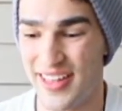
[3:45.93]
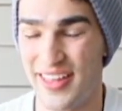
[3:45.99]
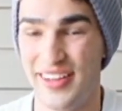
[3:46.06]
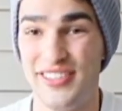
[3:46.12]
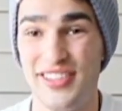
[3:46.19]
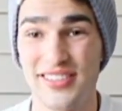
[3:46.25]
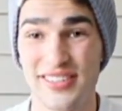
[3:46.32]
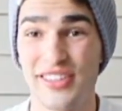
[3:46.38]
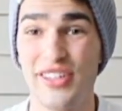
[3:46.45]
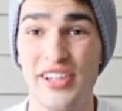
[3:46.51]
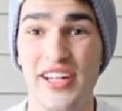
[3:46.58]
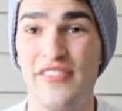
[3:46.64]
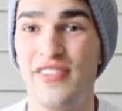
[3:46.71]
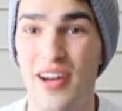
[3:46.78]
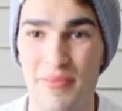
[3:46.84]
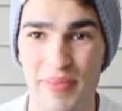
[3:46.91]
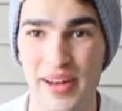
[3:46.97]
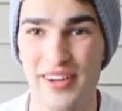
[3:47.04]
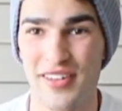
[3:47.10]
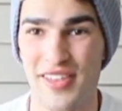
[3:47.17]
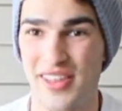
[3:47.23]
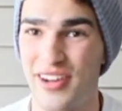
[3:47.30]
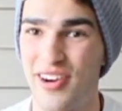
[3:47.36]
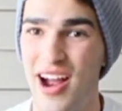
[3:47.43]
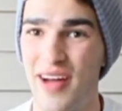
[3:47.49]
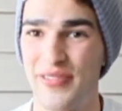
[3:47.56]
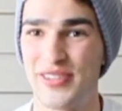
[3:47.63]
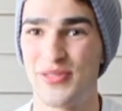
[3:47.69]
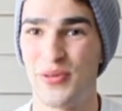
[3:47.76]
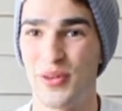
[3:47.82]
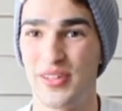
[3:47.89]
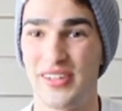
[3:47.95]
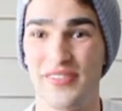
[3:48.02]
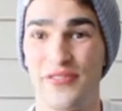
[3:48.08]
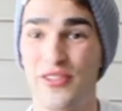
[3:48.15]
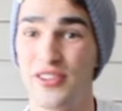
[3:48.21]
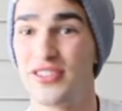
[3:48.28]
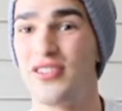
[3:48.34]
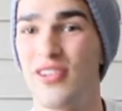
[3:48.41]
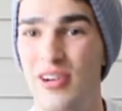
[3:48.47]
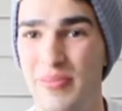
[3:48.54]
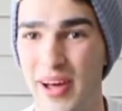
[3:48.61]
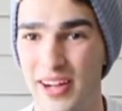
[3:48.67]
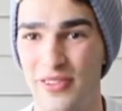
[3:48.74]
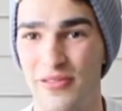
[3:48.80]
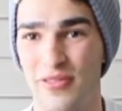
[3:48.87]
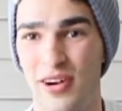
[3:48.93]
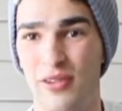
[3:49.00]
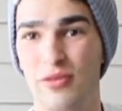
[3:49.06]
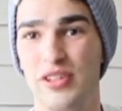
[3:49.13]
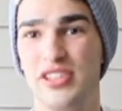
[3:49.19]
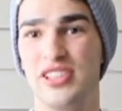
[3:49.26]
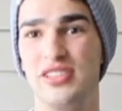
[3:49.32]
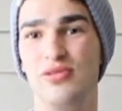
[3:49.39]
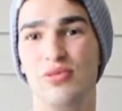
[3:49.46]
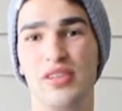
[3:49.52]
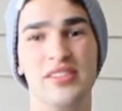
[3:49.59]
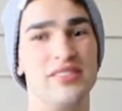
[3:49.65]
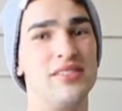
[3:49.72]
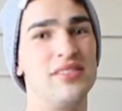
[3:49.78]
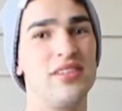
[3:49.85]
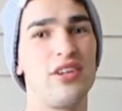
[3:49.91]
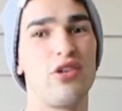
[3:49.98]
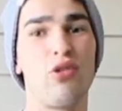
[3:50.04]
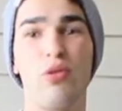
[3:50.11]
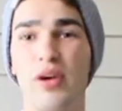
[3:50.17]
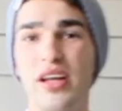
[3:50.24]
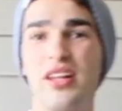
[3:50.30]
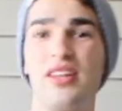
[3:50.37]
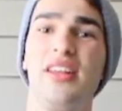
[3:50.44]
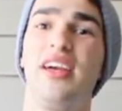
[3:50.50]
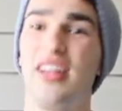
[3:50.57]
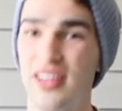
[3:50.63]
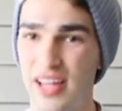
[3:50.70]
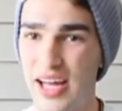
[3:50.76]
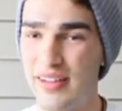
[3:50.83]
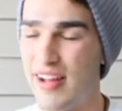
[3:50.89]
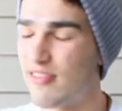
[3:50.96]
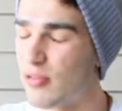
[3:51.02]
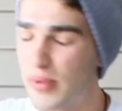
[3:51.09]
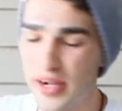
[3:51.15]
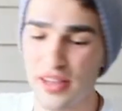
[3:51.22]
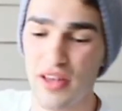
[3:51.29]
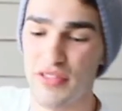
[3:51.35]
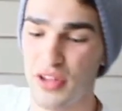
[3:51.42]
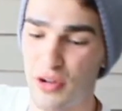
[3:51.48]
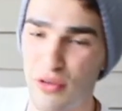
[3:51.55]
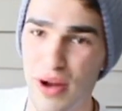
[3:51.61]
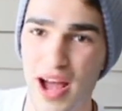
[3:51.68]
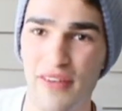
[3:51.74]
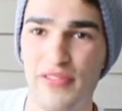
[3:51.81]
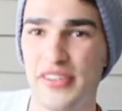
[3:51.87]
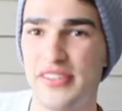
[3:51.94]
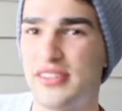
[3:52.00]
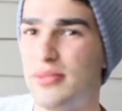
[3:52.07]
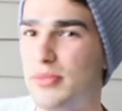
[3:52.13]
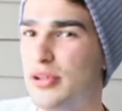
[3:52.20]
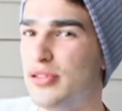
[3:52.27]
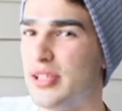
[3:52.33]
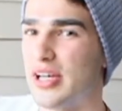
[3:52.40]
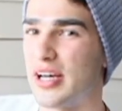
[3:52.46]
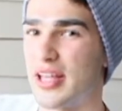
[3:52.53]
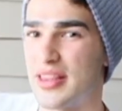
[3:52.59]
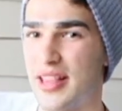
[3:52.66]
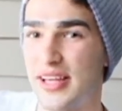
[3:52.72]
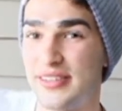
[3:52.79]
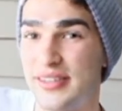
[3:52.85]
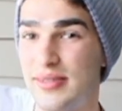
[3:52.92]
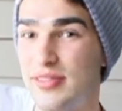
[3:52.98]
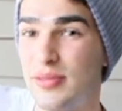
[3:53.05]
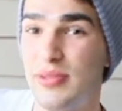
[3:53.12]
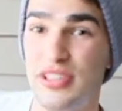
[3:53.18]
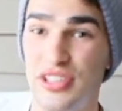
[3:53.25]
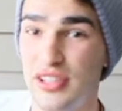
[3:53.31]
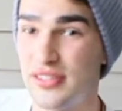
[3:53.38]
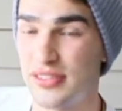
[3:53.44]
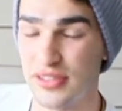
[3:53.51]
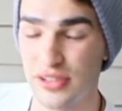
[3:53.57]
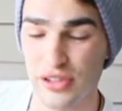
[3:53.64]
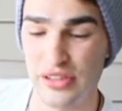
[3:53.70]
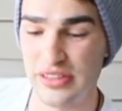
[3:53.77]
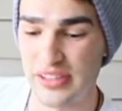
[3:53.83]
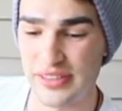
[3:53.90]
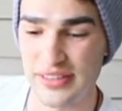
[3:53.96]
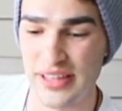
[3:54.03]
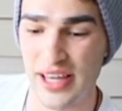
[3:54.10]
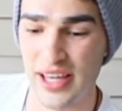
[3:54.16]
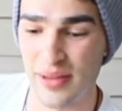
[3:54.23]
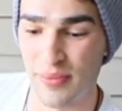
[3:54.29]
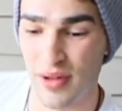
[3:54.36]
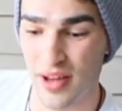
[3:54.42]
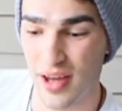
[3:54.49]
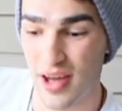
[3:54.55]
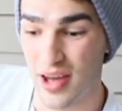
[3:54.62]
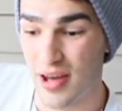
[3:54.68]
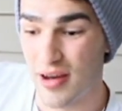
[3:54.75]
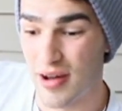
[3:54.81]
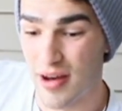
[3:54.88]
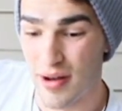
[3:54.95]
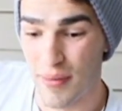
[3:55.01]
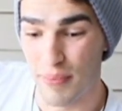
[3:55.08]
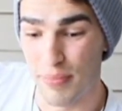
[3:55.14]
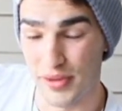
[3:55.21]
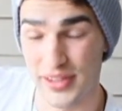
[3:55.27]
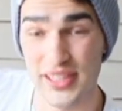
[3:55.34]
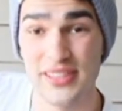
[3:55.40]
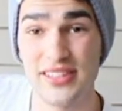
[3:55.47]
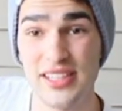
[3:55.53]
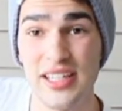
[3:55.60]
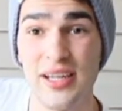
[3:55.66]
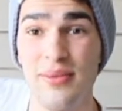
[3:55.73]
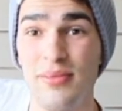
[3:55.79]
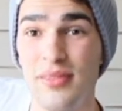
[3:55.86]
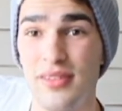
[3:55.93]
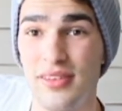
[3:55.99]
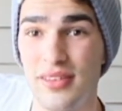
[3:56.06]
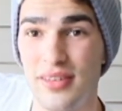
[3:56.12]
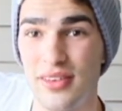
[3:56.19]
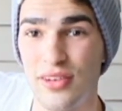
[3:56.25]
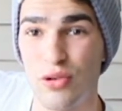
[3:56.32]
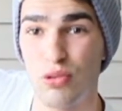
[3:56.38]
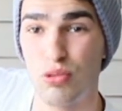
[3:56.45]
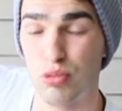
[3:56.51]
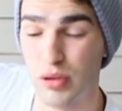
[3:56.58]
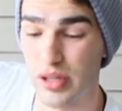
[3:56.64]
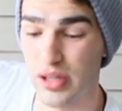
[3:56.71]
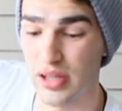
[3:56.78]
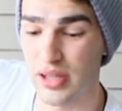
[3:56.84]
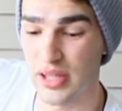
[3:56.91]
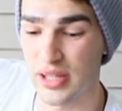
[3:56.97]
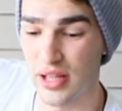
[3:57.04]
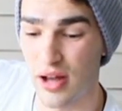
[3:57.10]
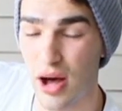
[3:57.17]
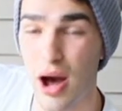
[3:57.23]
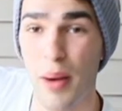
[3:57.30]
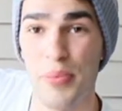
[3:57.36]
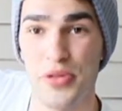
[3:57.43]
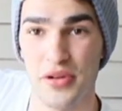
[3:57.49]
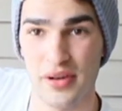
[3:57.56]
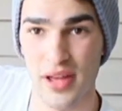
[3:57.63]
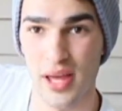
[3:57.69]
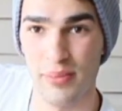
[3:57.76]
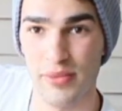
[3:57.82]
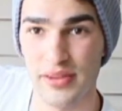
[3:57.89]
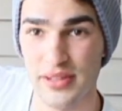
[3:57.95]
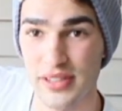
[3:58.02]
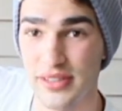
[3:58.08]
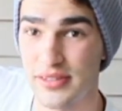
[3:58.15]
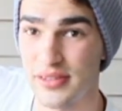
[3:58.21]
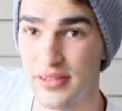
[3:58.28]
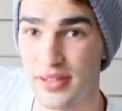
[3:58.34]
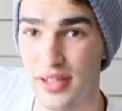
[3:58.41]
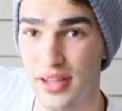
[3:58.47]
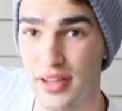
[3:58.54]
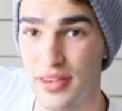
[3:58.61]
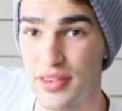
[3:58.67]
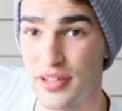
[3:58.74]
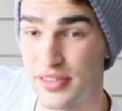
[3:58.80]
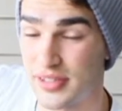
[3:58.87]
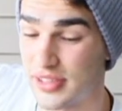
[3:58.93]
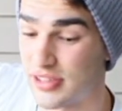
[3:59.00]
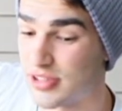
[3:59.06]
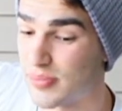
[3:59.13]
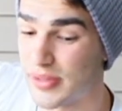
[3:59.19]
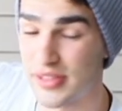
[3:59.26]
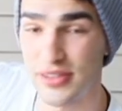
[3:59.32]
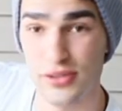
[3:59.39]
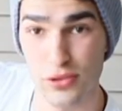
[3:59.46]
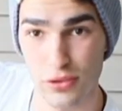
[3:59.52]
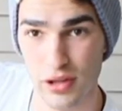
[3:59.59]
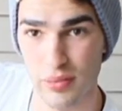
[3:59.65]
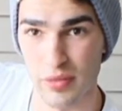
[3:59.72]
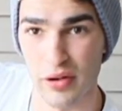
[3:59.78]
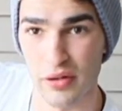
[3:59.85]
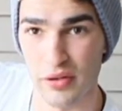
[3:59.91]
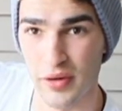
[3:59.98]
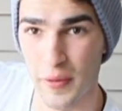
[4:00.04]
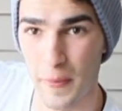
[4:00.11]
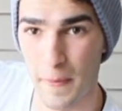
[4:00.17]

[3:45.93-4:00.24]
just as good, if not better, than the graphics were in the first Star Wars Battlefront, which was critically acclaimed. Everybody loved the graphics, the music. That seems to be just as good in this game. But they seem to really up their game in this. There seems to be a story mode.